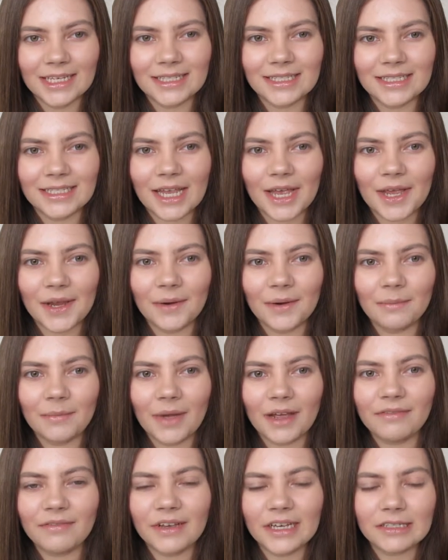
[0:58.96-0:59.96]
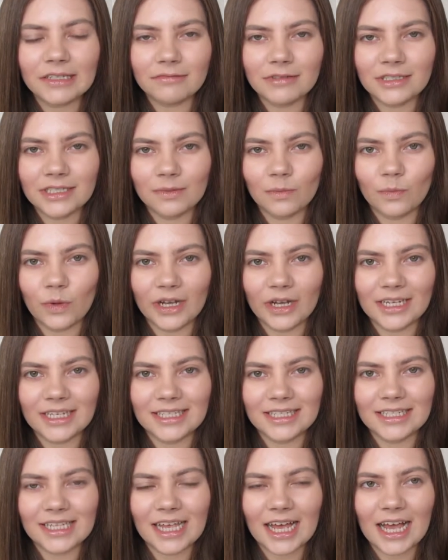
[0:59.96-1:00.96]
So my first reason why
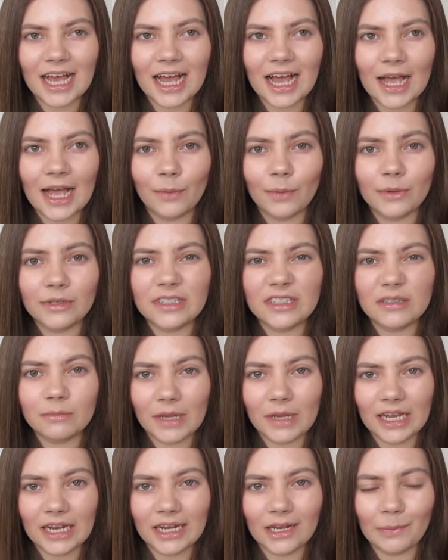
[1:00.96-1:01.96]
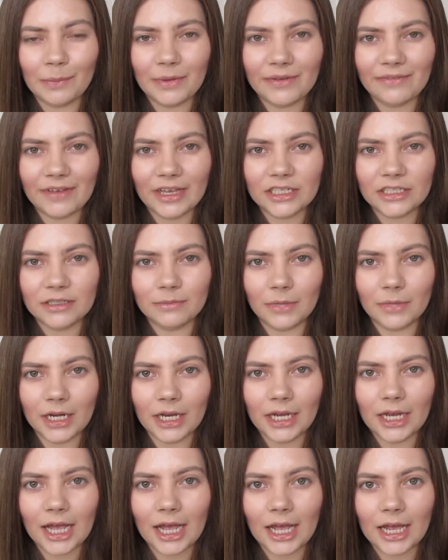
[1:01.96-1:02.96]
is that I wanted to make a little bit of extra
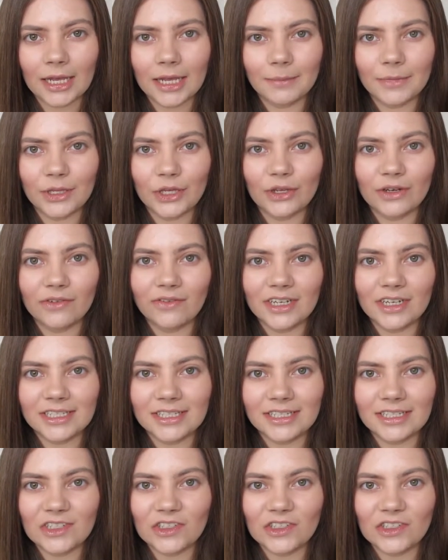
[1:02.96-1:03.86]
money. I am a university